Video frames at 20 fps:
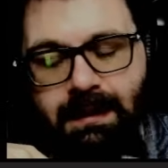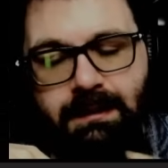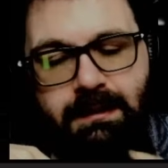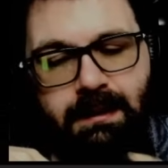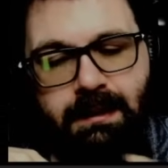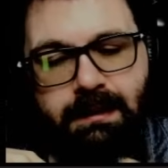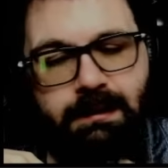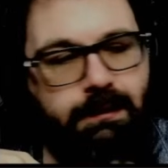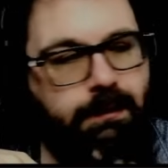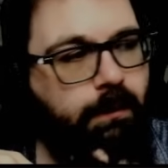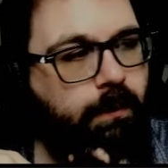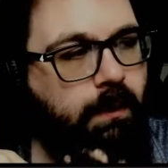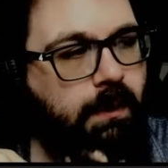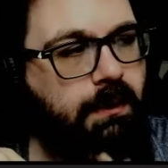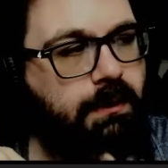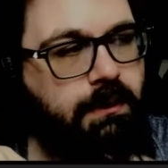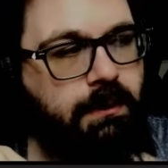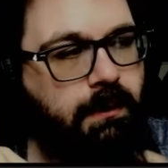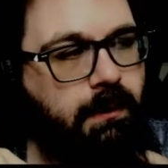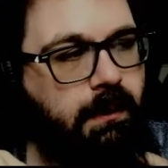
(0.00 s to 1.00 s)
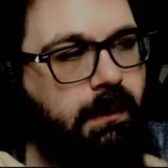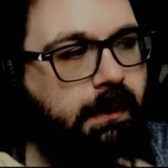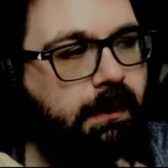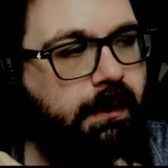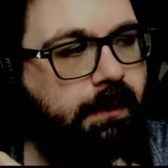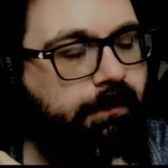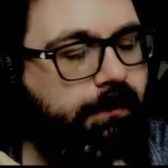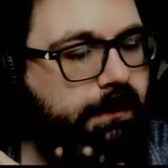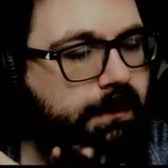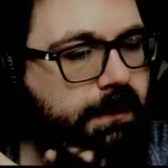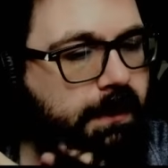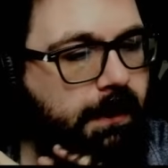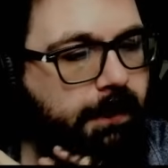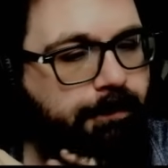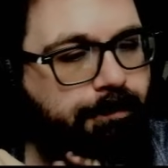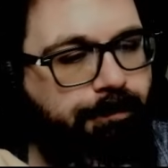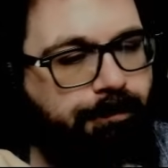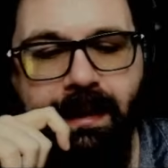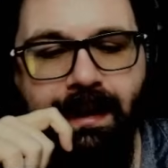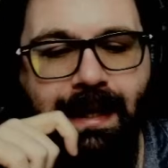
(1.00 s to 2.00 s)
I say it's the worst grenade every
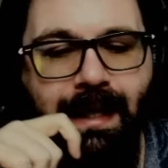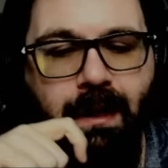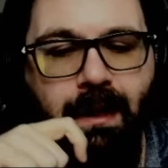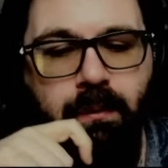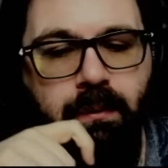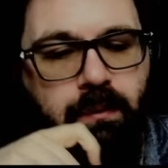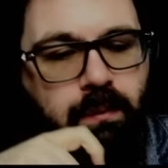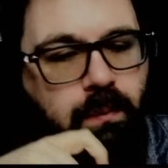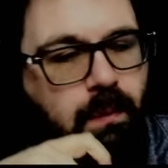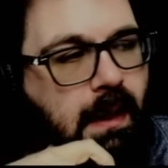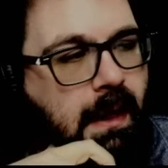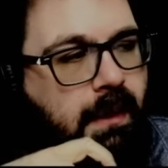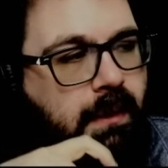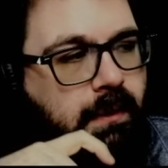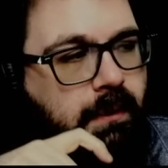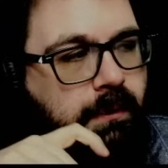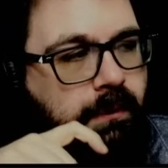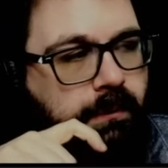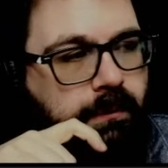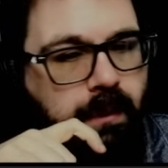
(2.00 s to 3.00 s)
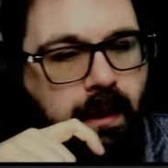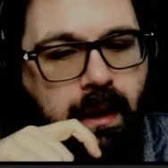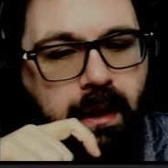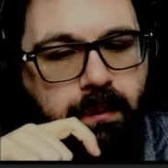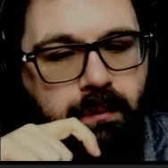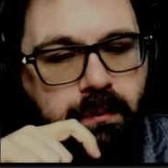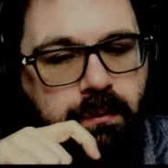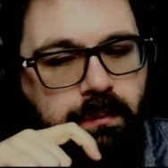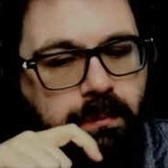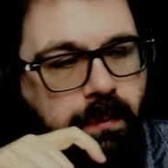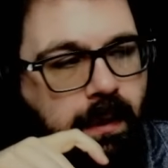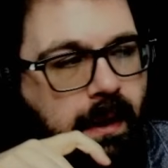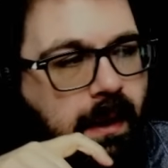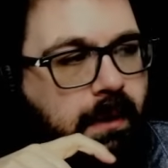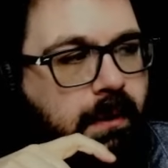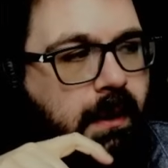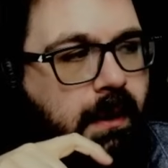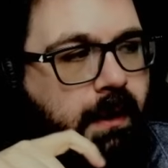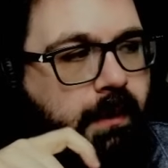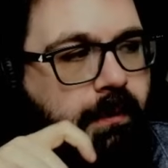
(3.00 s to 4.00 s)
time. Like, I would rather
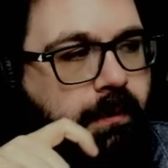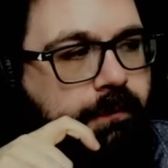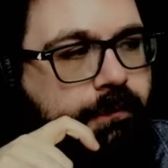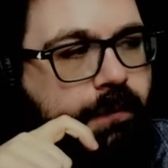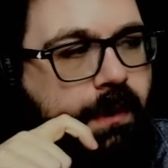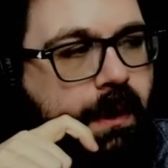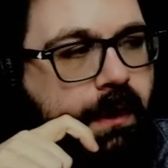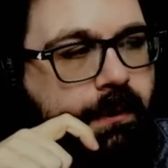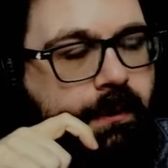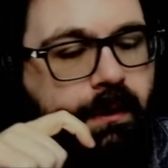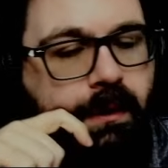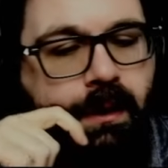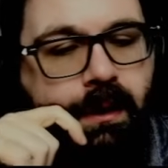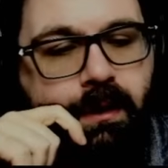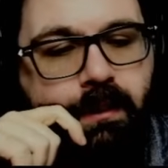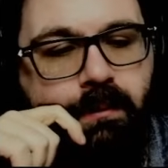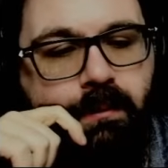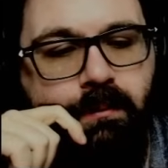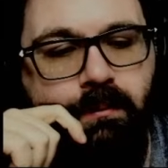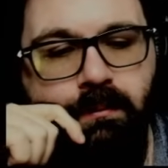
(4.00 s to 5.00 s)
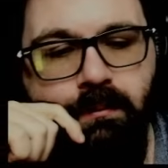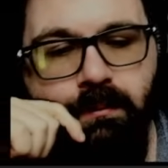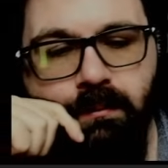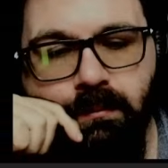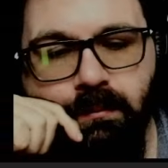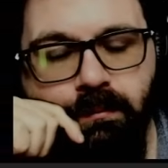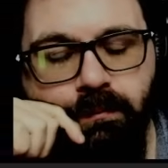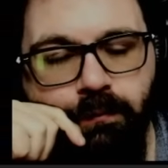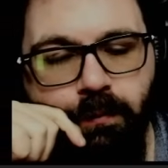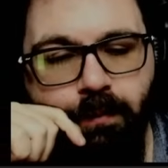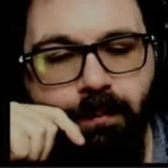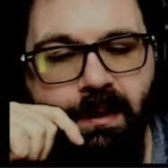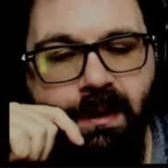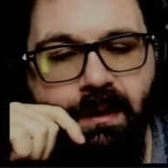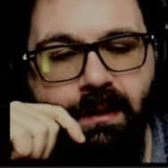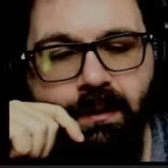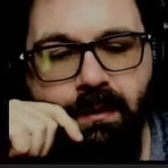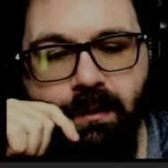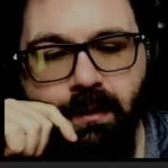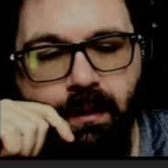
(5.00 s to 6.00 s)
have the Frag Grenade. For
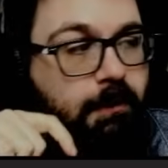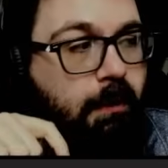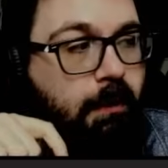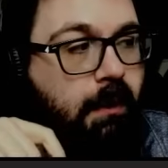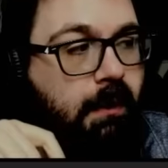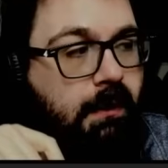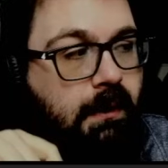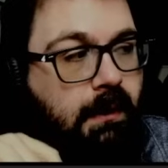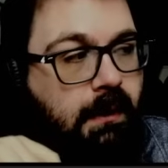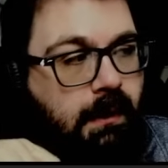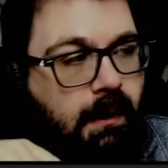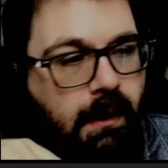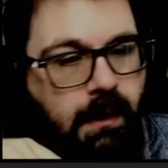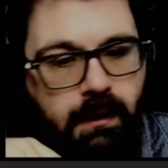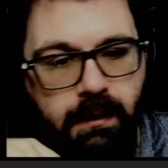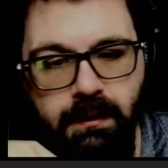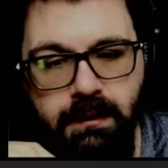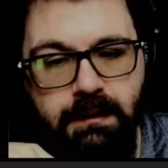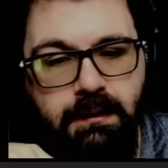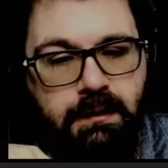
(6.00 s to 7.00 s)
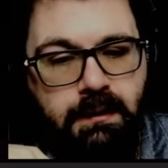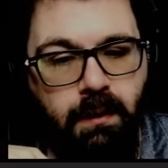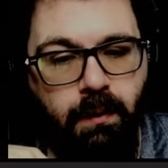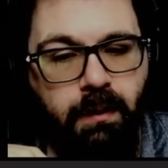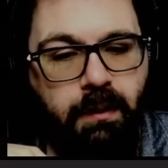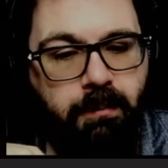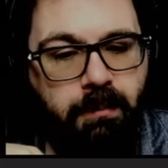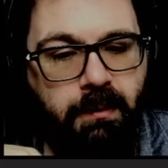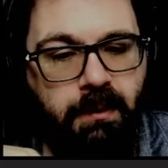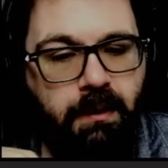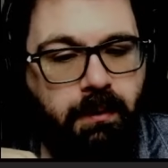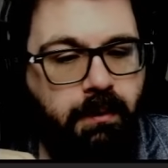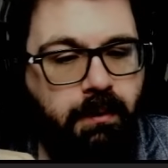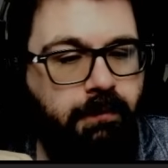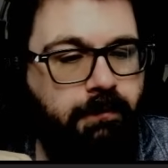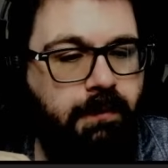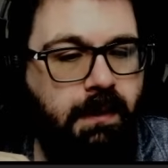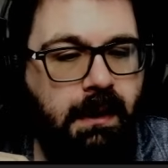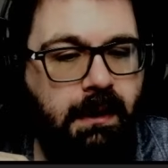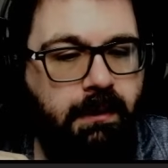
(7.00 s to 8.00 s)
me, spoiler, this is going below the
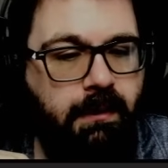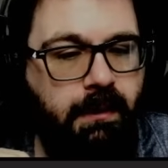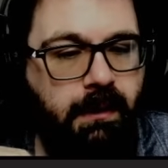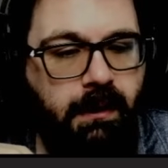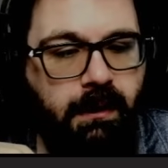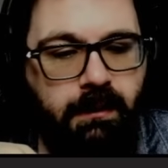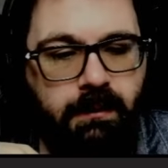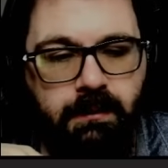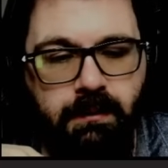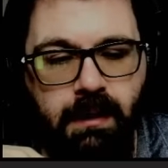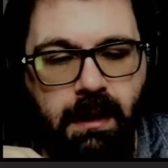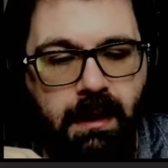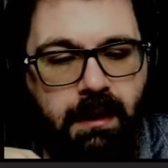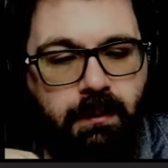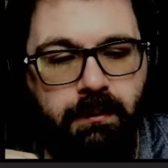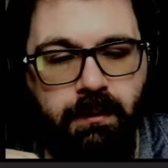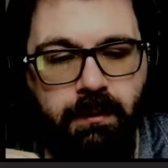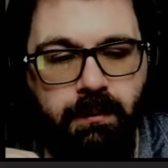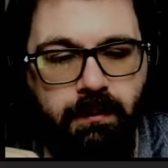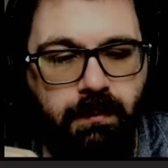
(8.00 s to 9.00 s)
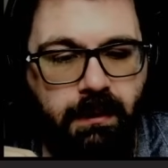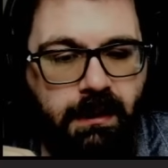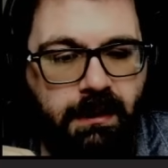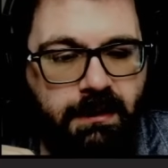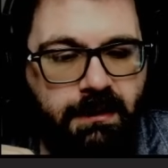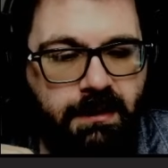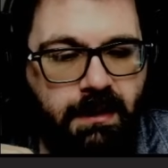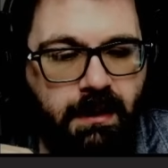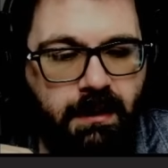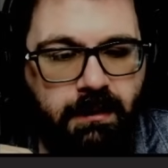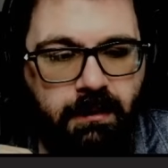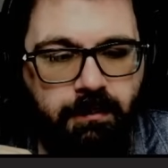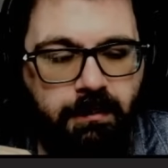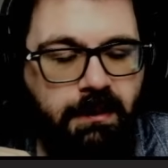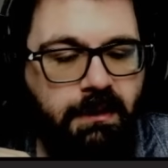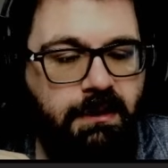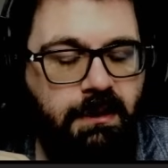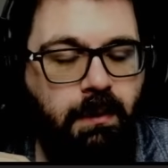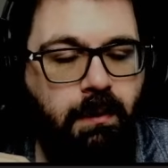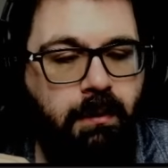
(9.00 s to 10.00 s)
Frag Grenade. I don't know where exactly, but
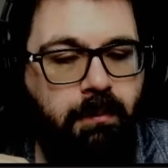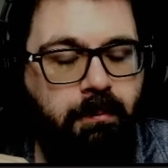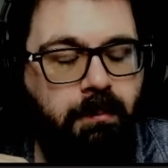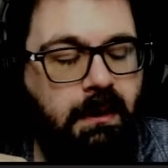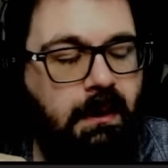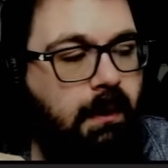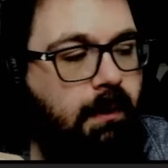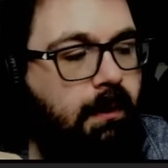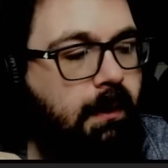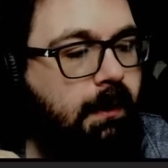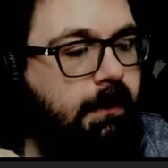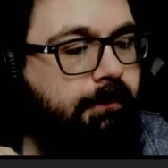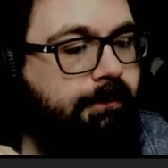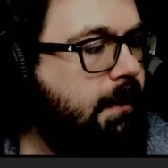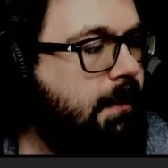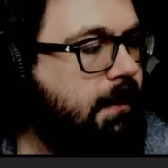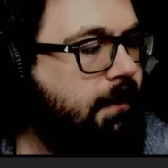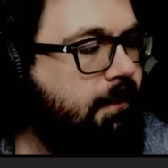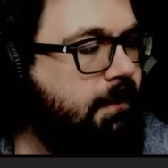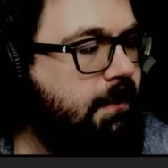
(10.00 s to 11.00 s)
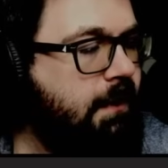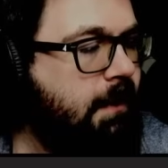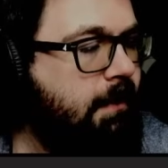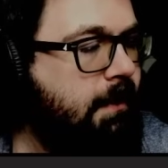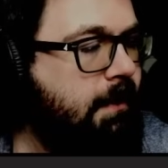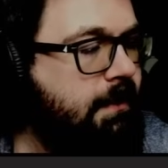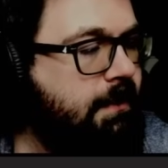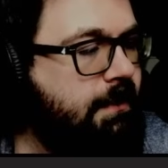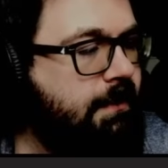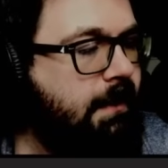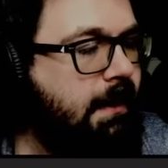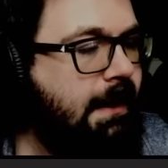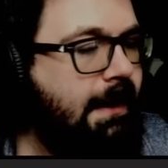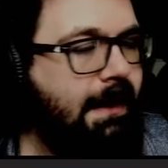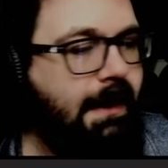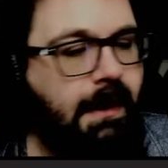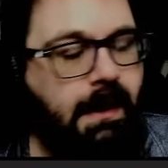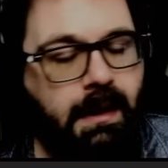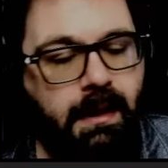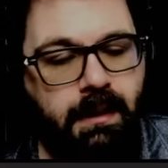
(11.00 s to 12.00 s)
it's going below it. Can't think of a time I was glad
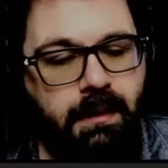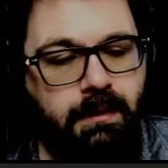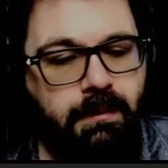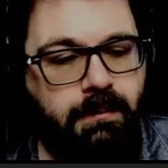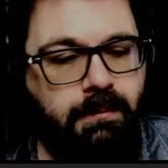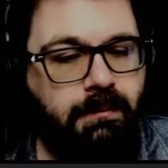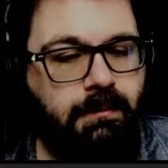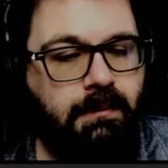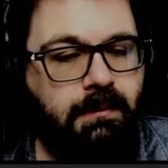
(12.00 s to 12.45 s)
I had it.